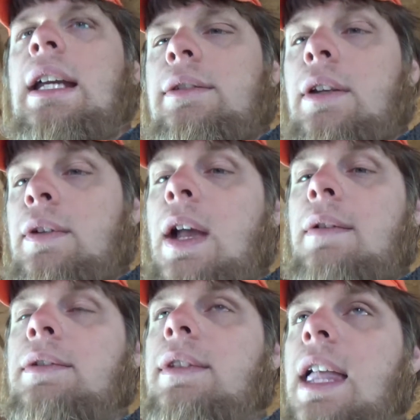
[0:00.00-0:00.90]
if you
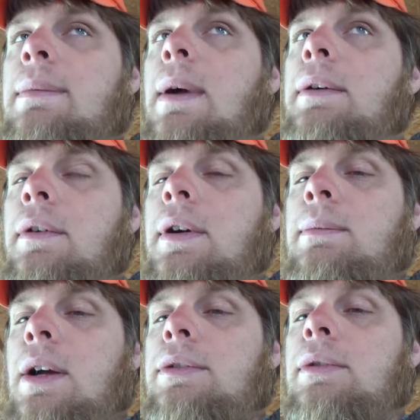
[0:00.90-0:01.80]
ever think about growing
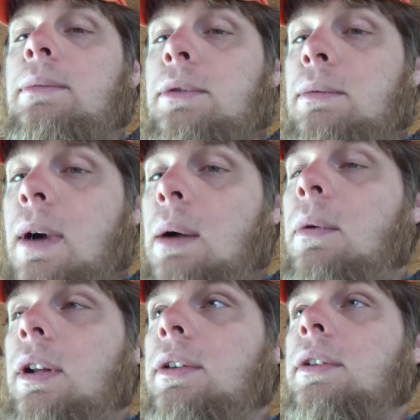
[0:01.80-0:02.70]
mushrooms, you might
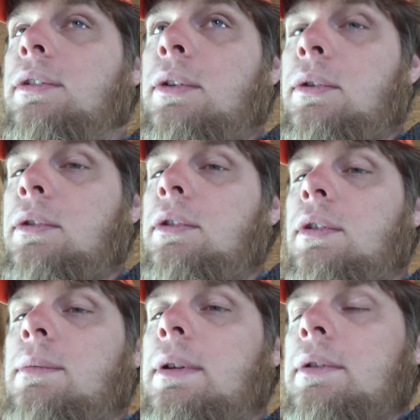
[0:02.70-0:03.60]
want to do a
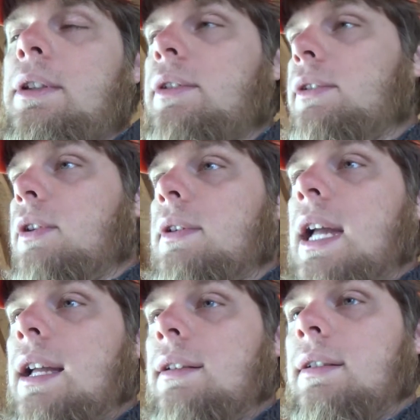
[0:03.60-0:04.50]
little bit of research on
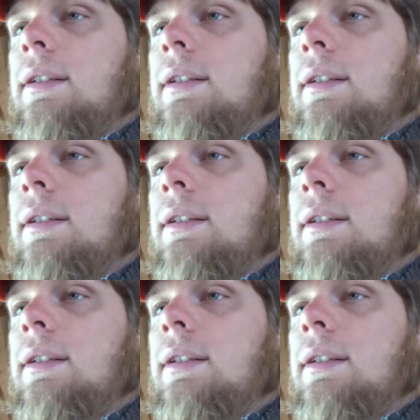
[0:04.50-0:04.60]
that.